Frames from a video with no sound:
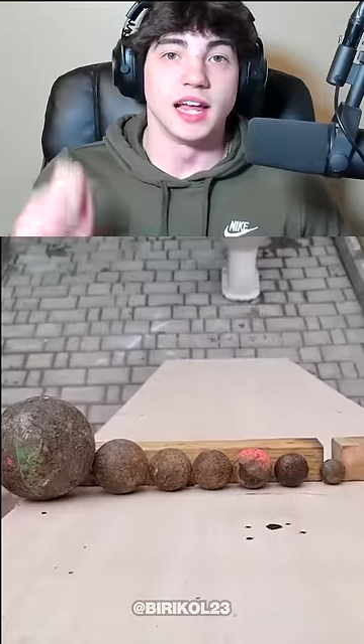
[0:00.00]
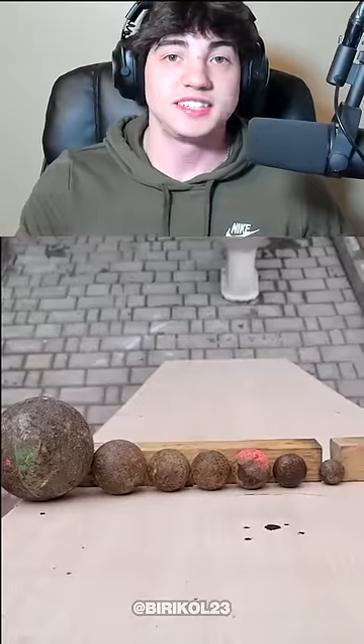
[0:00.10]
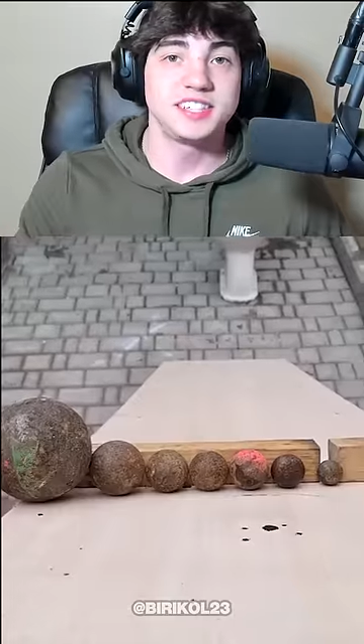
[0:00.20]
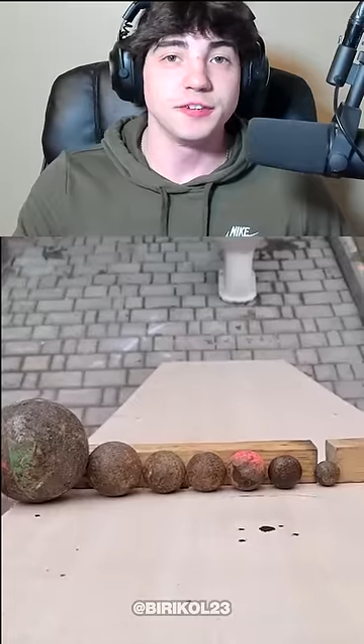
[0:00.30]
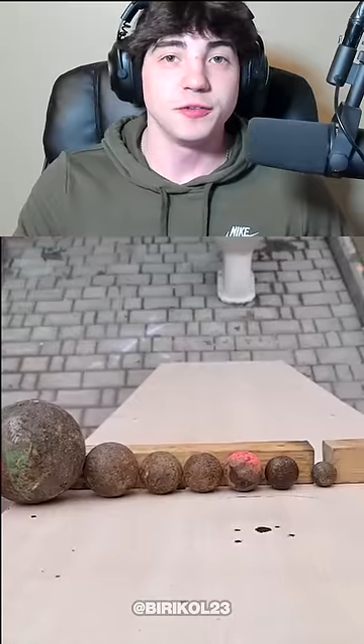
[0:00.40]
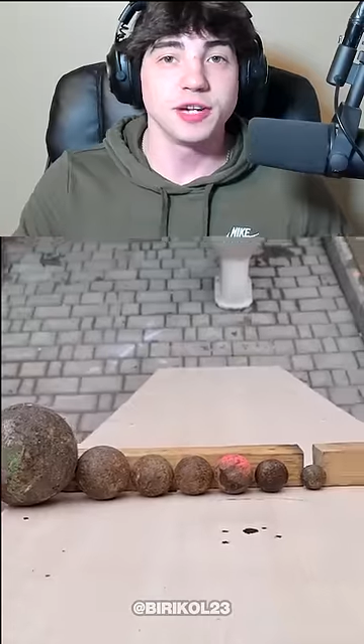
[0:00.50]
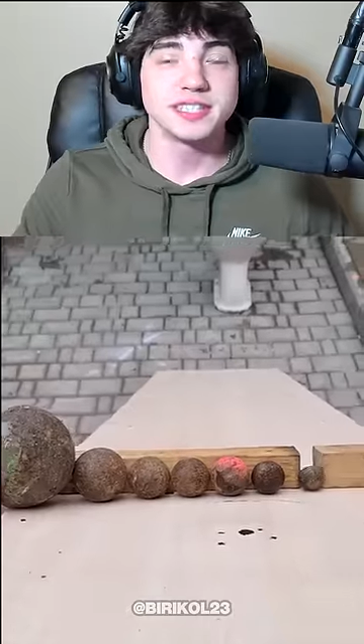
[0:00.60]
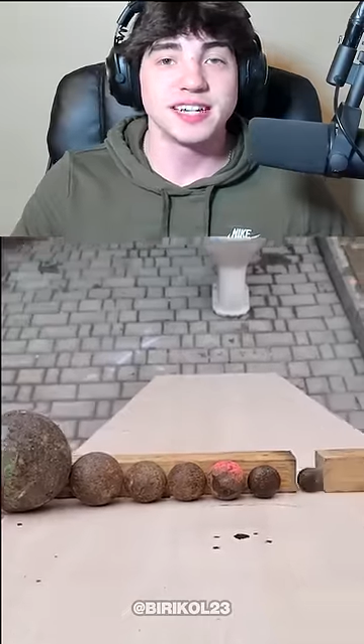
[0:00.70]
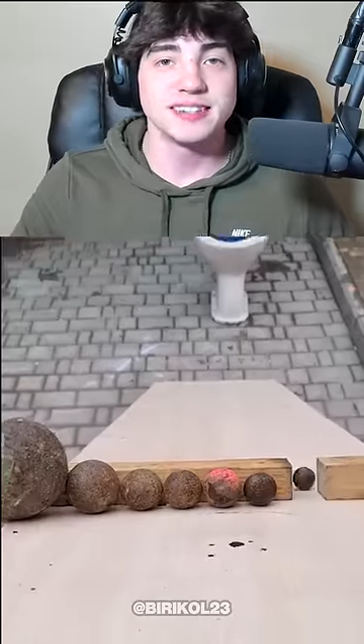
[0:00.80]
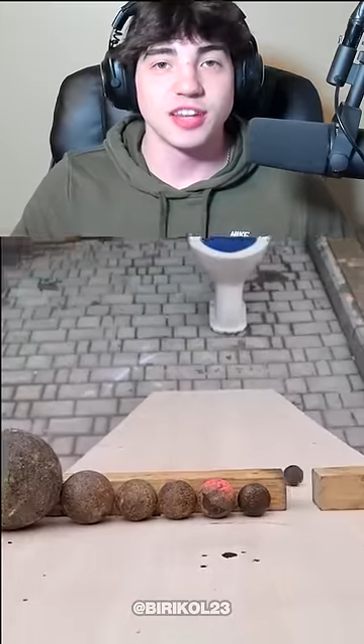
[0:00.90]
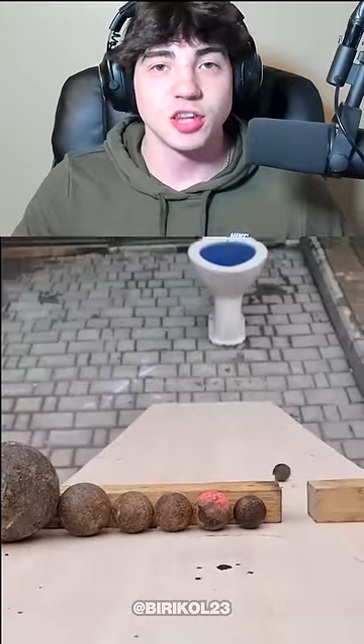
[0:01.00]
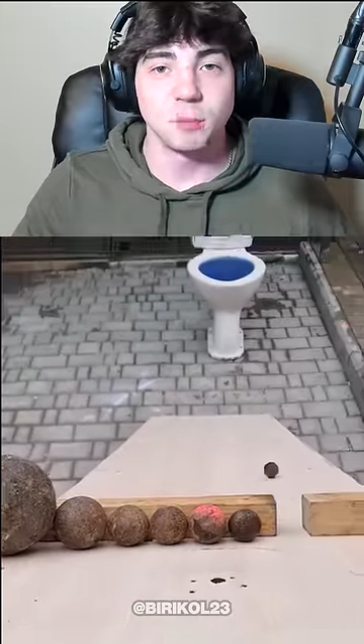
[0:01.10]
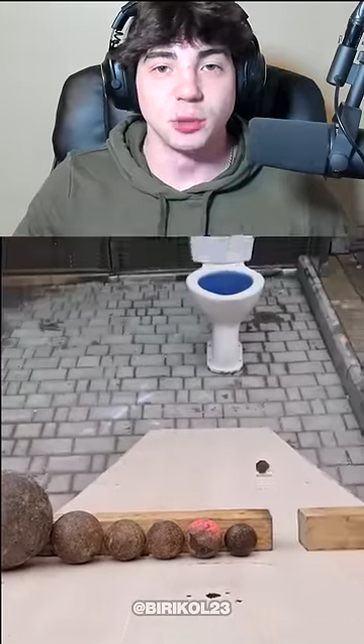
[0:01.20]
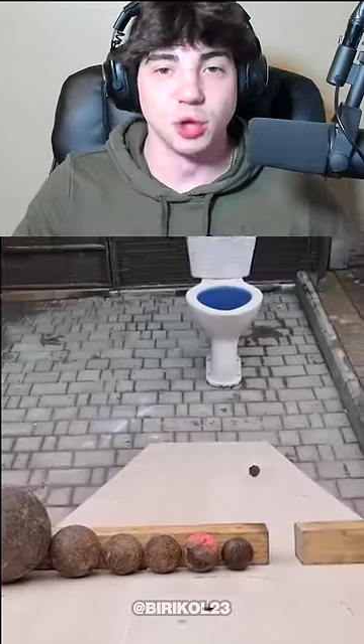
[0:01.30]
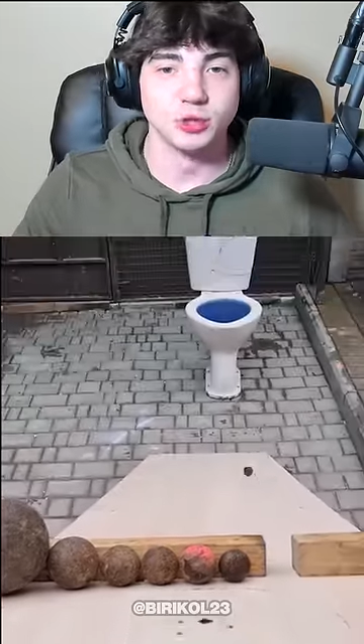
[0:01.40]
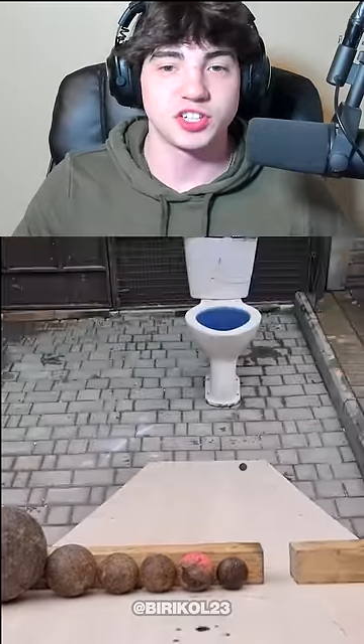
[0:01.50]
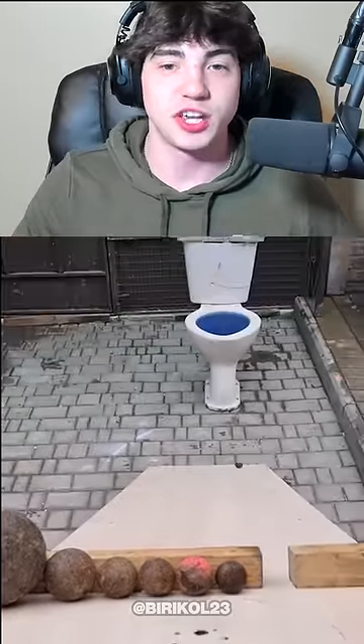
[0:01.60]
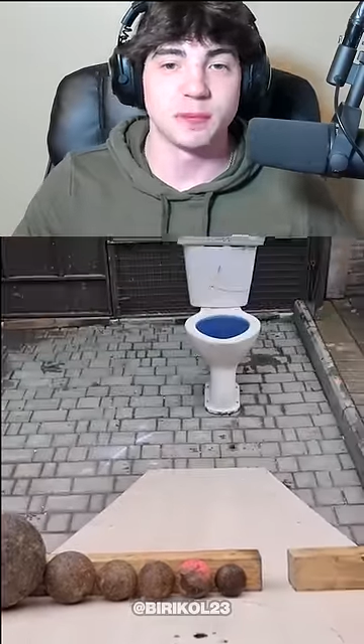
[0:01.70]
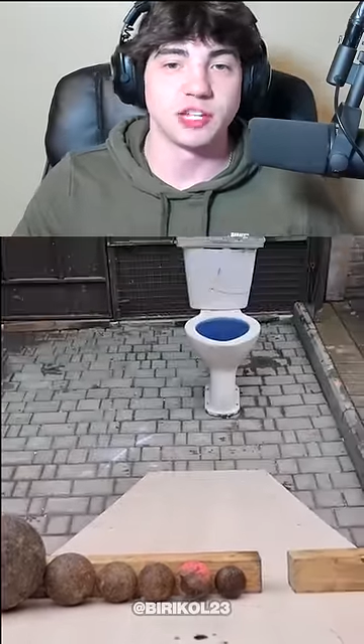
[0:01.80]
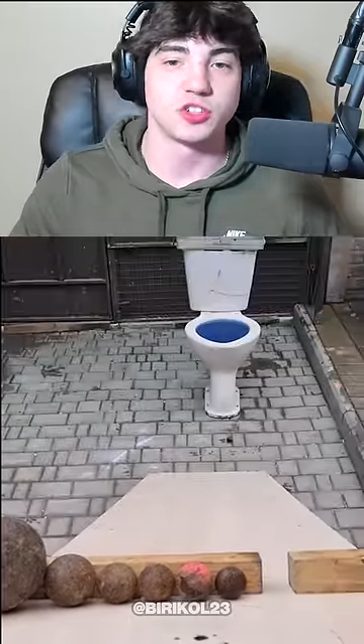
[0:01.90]
Let's see if we can take down the blue
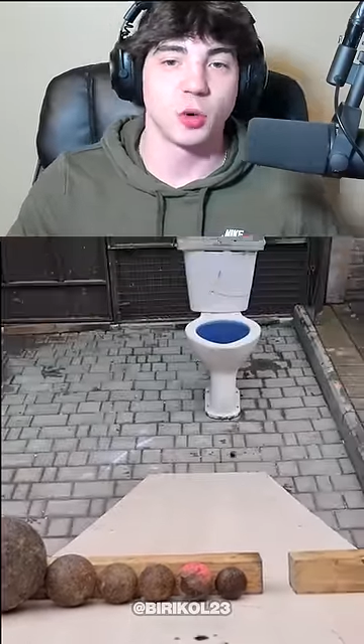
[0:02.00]
Skibidi